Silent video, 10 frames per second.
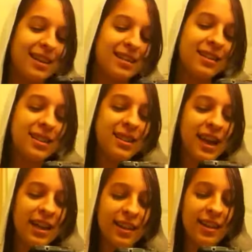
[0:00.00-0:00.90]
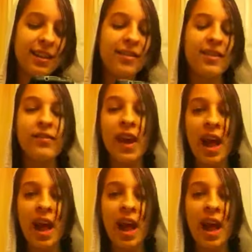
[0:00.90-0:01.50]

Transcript: does it get to live in